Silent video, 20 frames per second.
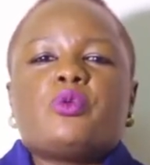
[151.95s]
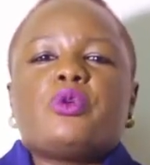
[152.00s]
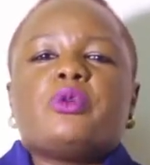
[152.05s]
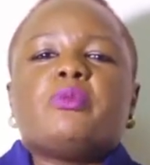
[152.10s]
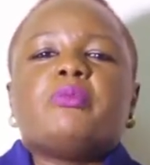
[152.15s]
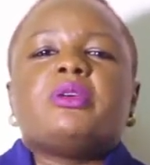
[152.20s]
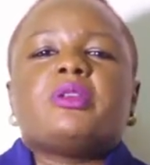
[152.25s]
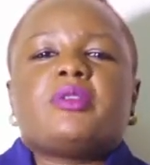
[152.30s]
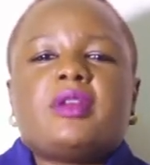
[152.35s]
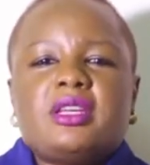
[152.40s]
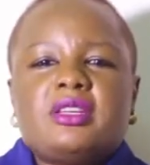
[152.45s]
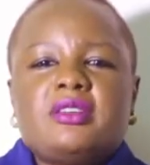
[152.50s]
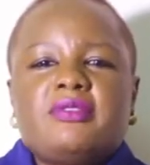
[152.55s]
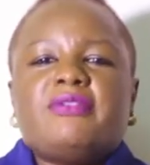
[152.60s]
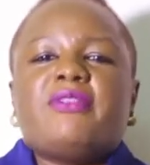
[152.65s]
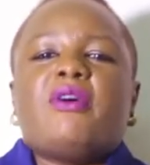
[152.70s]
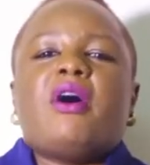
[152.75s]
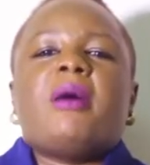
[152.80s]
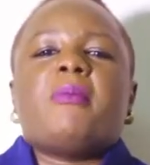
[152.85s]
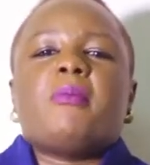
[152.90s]
would be ready
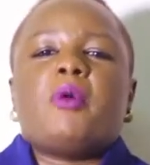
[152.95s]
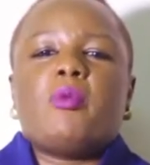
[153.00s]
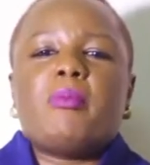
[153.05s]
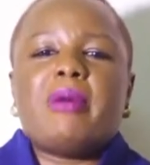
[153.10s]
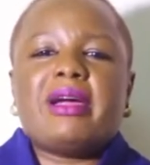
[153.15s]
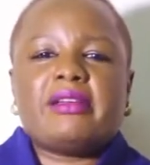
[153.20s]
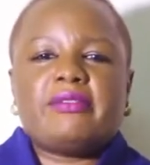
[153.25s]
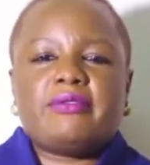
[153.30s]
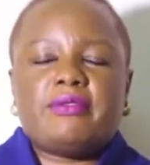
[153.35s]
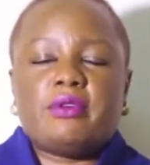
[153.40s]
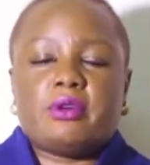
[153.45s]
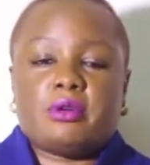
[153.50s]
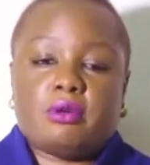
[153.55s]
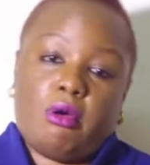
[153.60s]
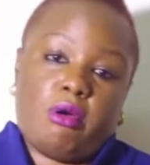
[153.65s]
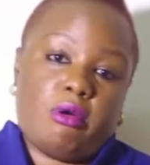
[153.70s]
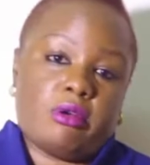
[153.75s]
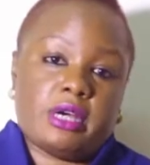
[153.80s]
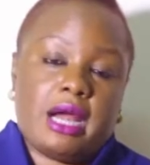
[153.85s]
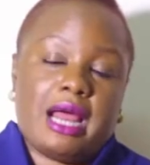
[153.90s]
for a mobile phone
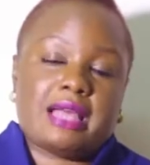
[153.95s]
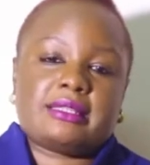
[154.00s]
or